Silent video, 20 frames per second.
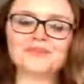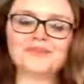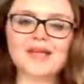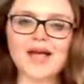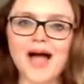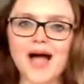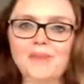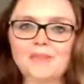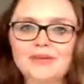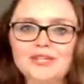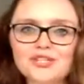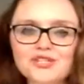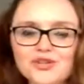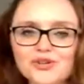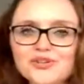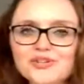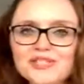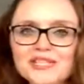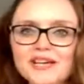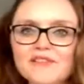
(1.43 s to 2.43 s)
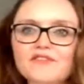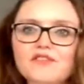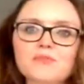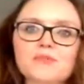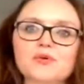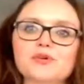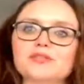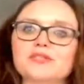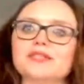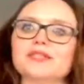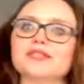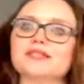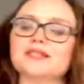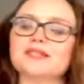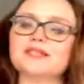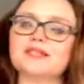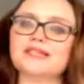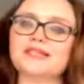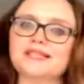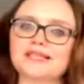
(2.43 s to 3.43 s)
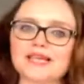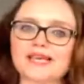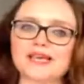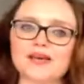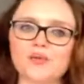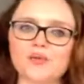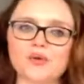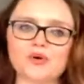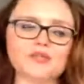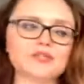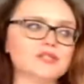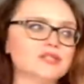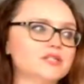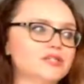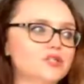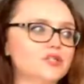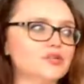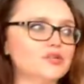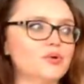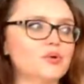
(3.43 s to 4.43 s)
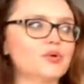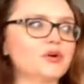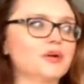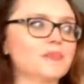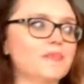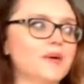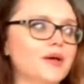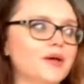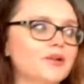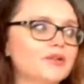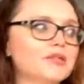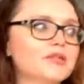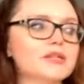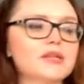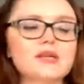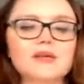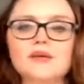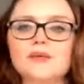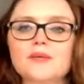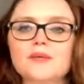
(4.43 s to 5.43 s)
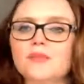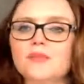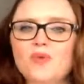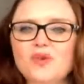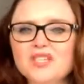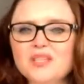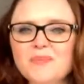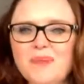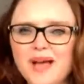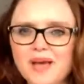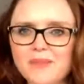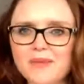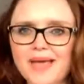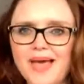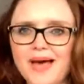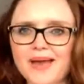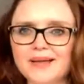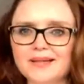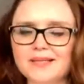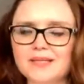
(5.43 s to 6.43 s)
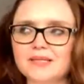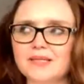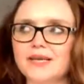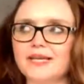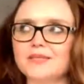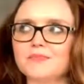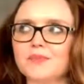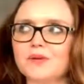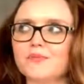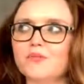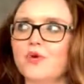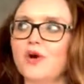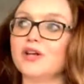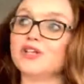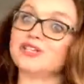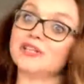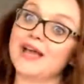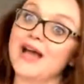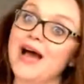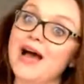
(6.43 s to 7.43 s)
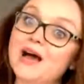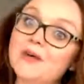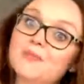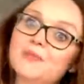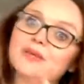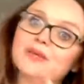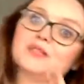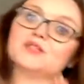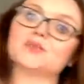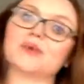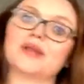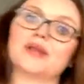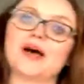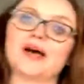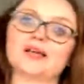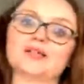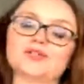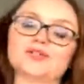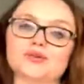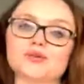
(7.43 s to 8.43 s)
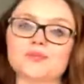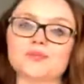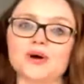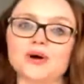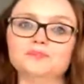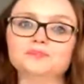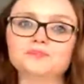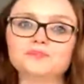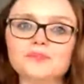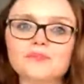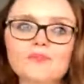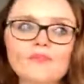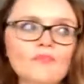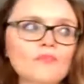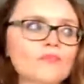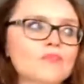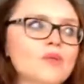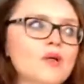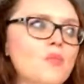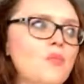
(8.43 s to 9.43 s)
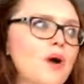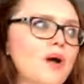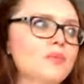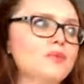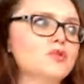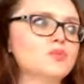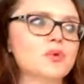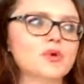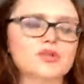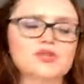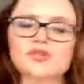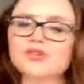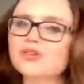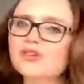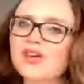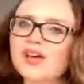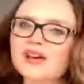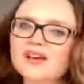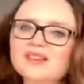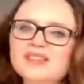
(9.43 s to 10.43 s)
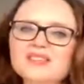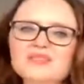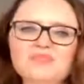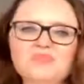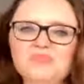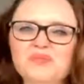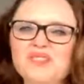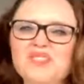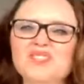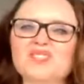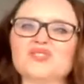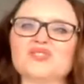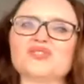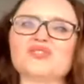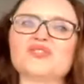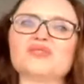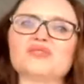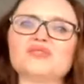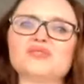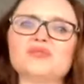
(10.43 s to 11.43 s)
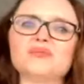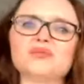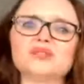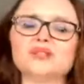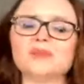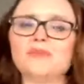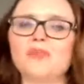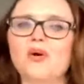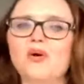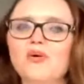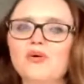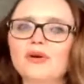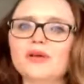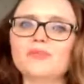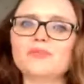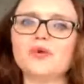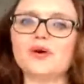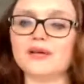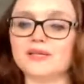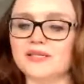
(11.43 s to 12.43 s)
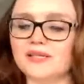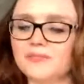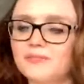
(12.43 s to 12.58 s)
Happy Tuesday, everybody. So today I wanted to talk about what is a biomechanics assessment, what actually happens when I do one, why would you want to do this, what does it do, what's the point, what is it?